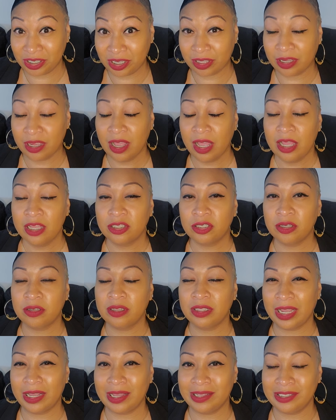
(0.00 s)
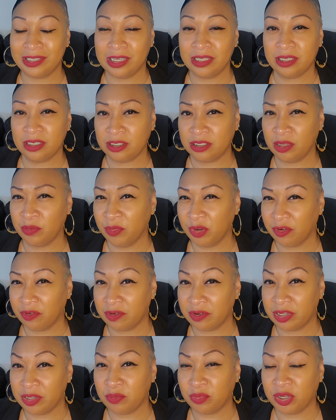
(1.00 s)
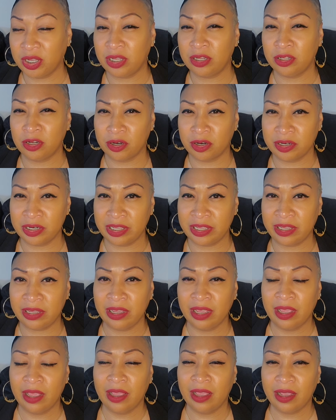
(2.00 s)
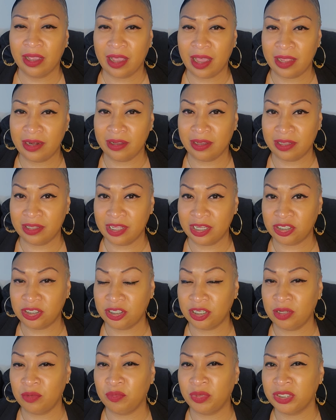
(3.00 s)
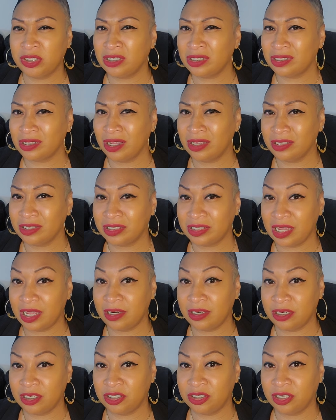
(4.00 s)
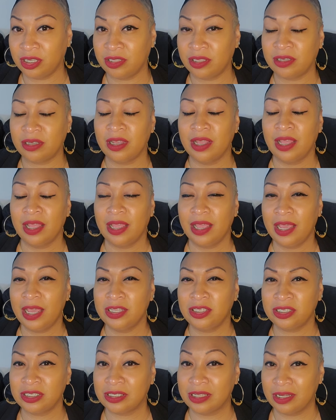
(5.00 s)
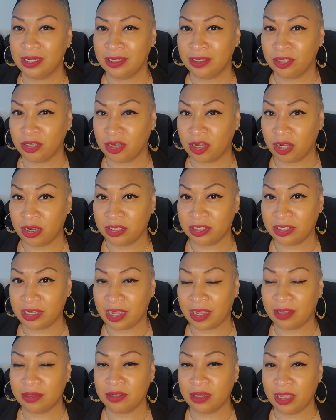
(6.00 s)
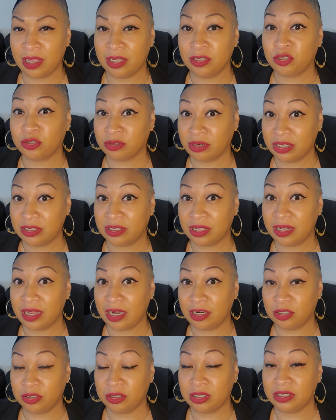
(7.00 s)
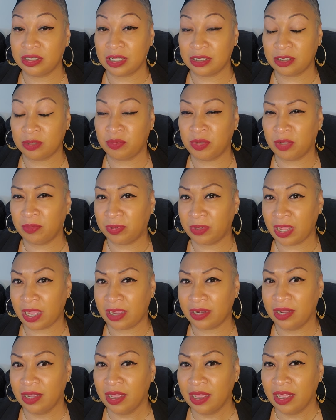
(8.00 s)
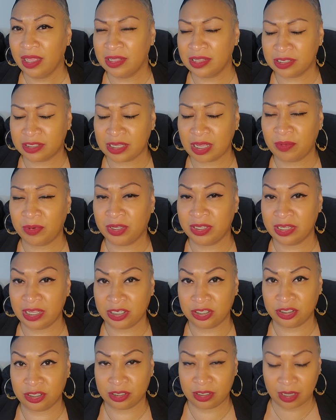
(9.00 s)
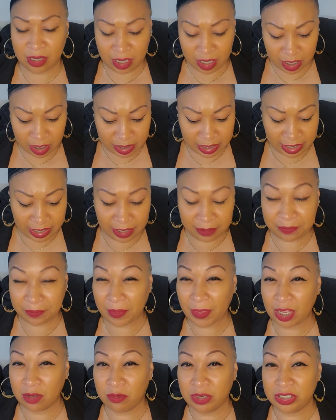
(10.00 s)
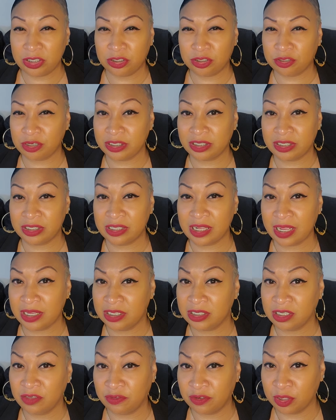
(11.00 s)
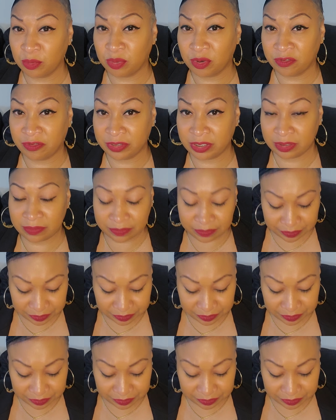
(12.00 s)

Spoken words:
other. So like I said, this is a mirroring but learning kind of connection, but just understanding each other and just letting your guards down and trust. A lot of trust has to be applied in this type of connection, okay? Which trust is not easy for the both of them.